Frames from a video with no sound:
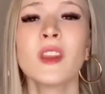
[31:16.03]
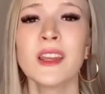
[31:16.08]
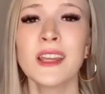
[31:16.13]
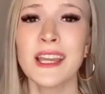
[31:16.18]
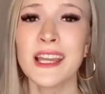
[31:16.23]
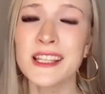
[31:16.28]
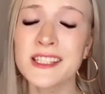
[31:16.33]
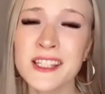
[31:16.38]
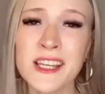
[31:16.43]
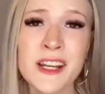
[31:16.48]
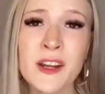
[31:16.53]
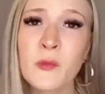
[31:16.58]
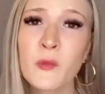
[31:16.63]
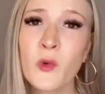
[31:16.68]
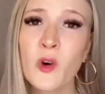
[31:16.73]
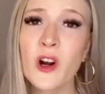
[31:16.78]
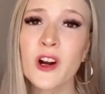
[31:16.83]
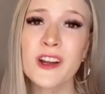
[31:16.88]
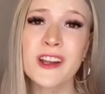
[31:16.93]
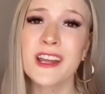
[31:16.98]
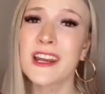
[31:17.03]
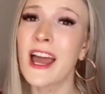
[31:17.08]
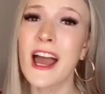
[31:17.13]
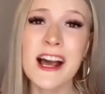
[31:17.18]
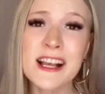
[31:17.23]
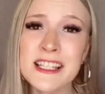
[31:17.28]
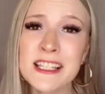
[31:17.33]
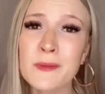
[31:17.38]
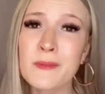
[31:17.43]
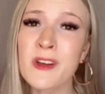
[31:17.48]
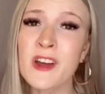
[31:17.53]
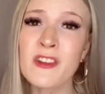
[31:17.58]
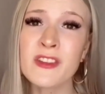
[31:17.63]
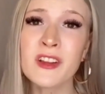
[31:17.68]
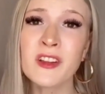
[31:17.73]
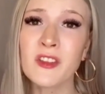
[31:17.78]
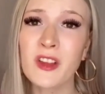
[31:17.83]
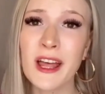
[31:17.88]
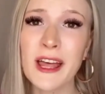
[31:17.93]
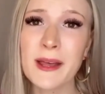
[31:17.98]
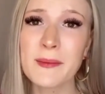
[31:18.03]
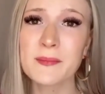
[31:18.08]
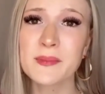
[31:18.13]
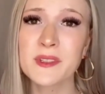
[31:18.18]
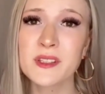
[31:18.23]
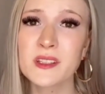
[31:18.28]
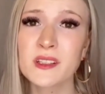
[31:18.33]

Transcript: It didn't work. It has to be on the lips.